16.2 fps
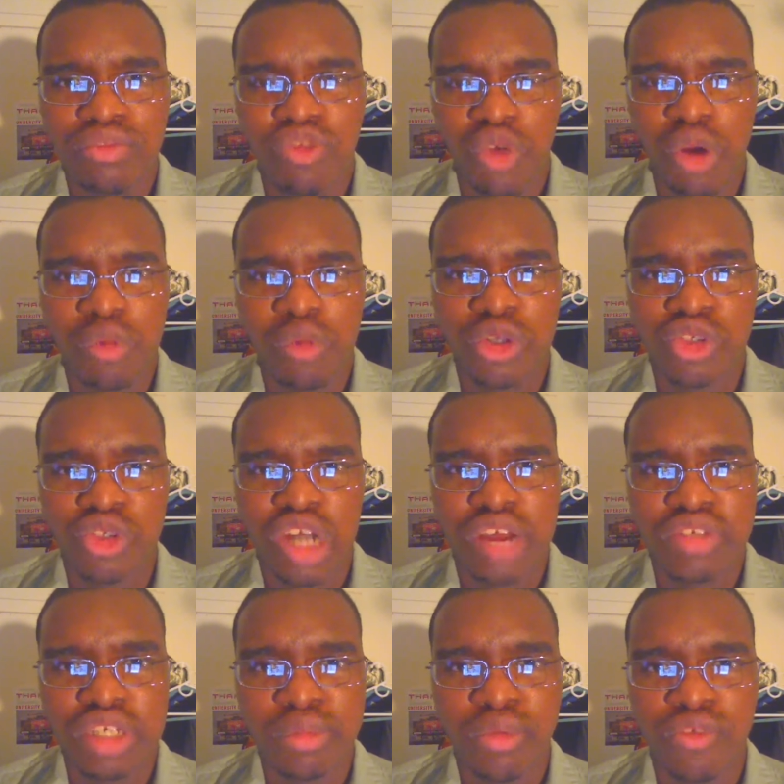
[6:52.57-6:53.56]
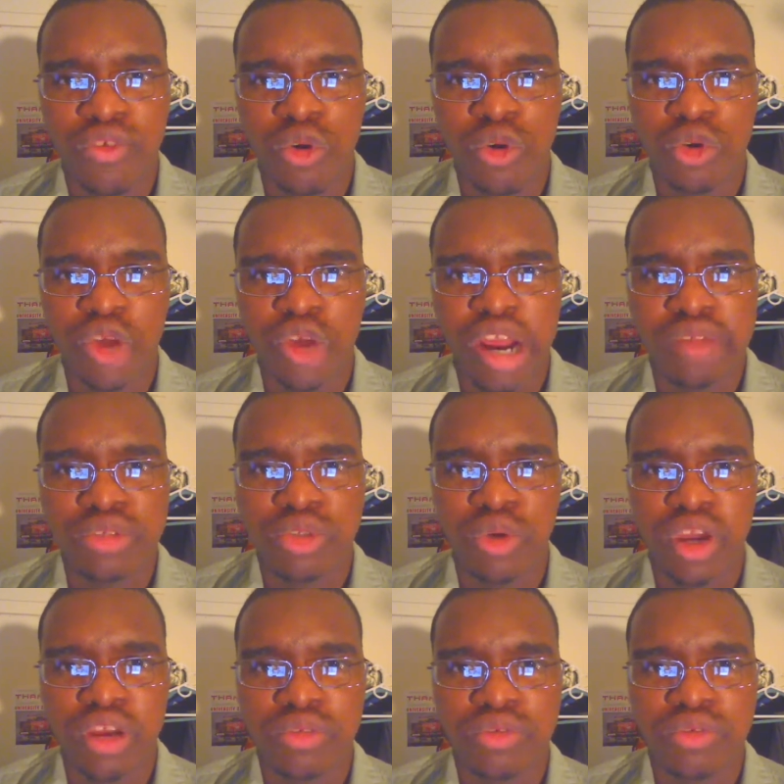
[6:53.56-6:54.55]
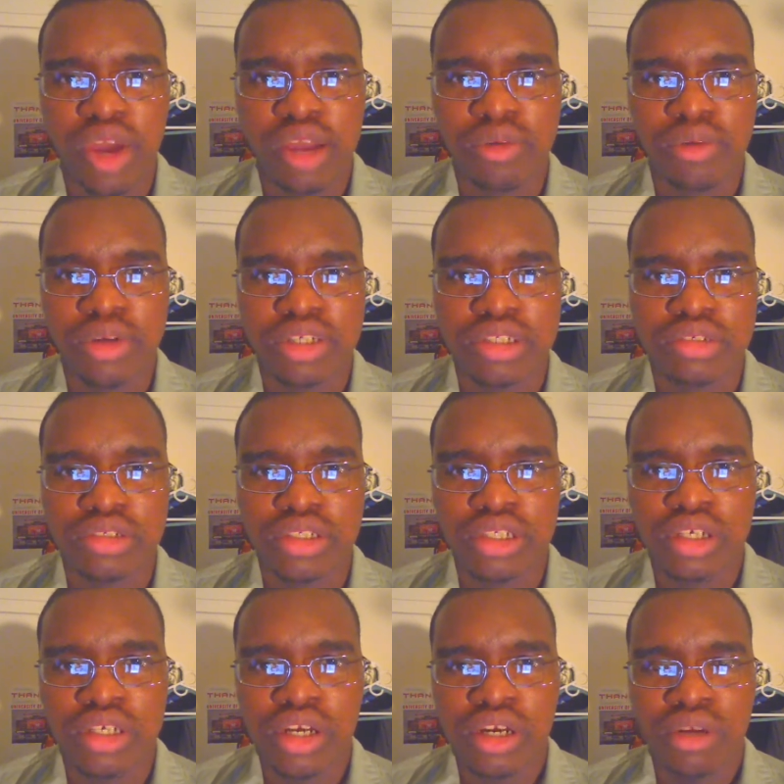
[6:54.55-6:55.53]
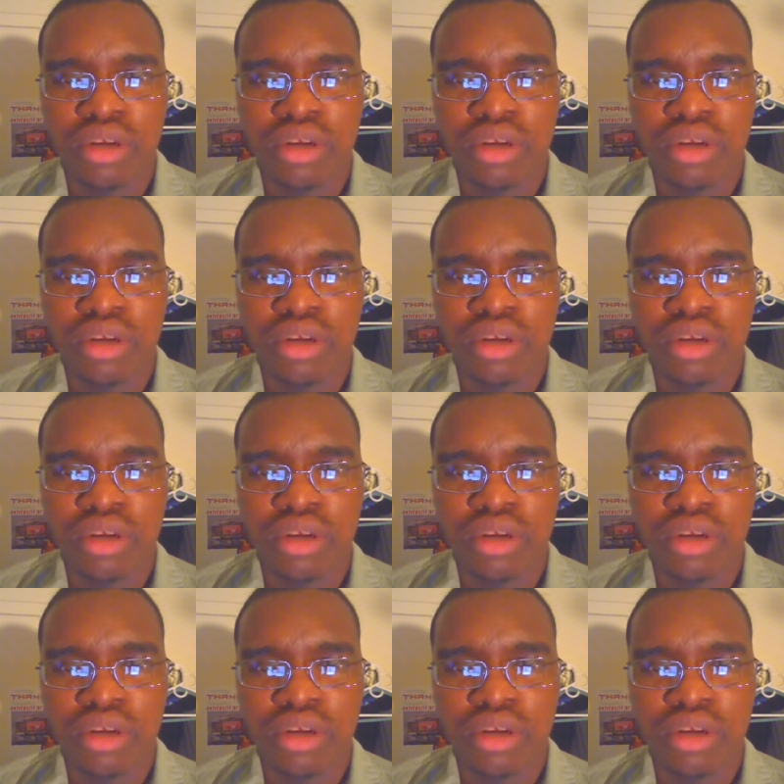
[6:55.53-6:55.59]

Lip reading: Rear wheel drive is the preferred drivetrain of drag racers,